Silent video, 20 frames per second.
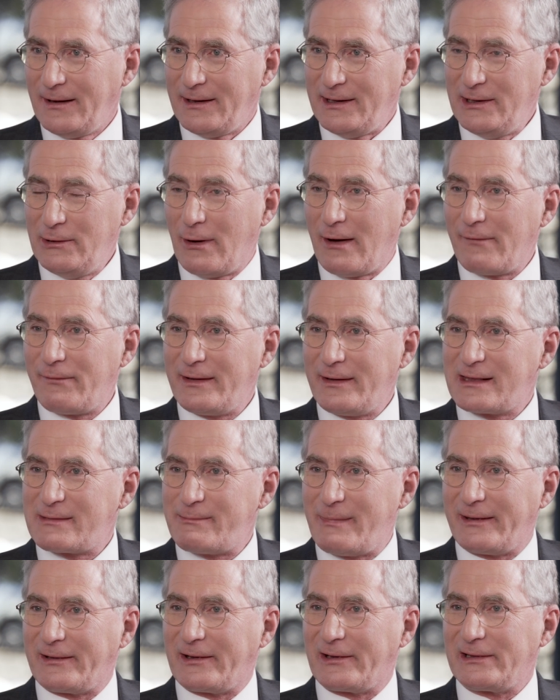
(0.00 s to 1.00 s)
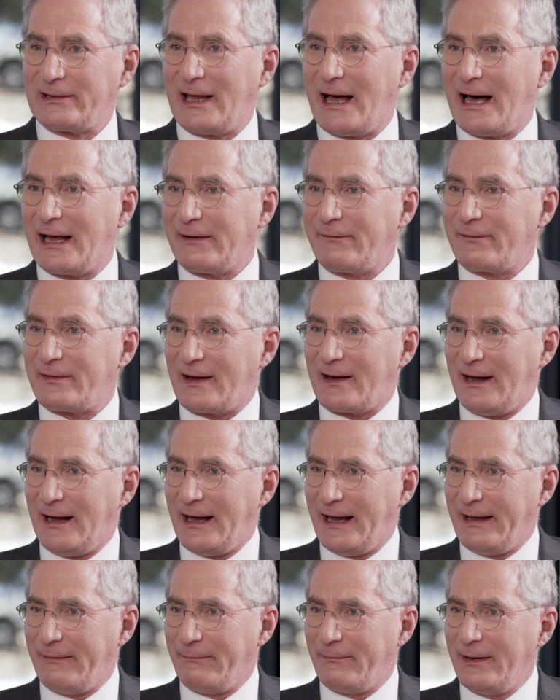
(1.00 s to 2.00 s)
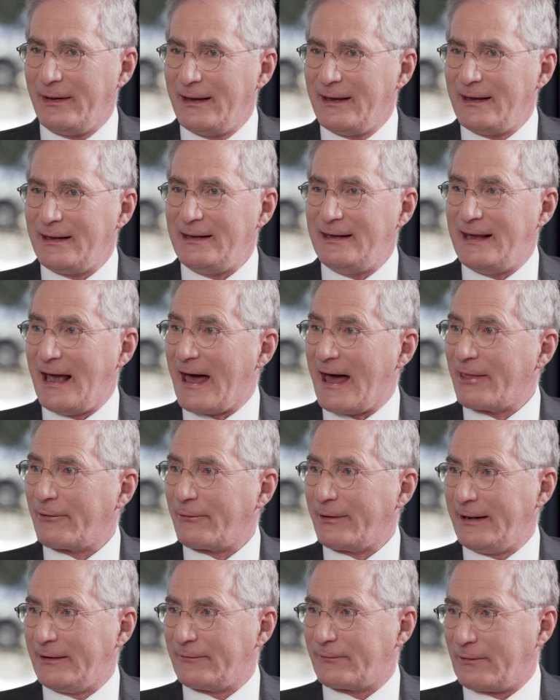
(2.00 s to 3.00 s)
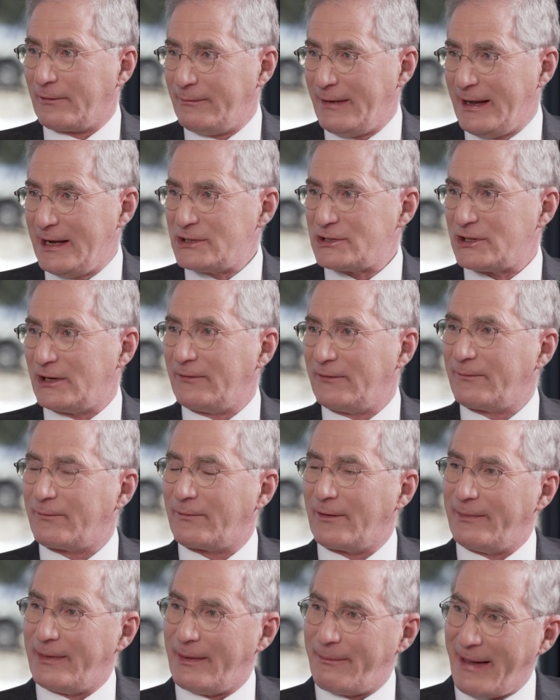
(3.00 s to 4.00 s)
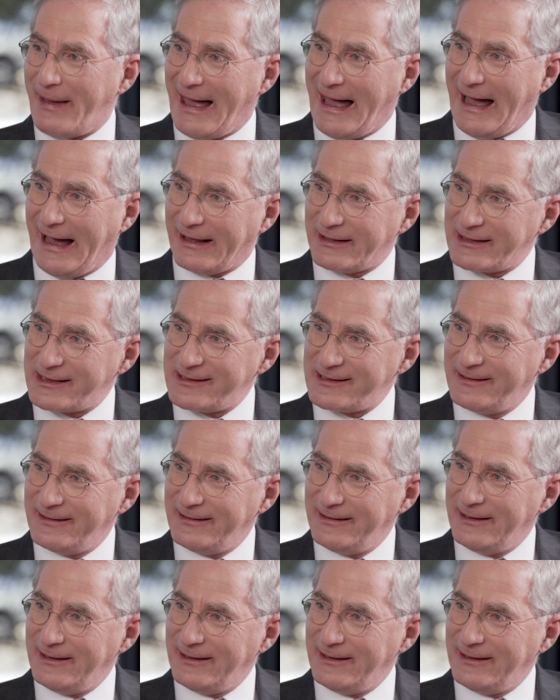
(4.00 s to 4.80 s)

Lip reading: you often spend a lot of time gathering information from the past,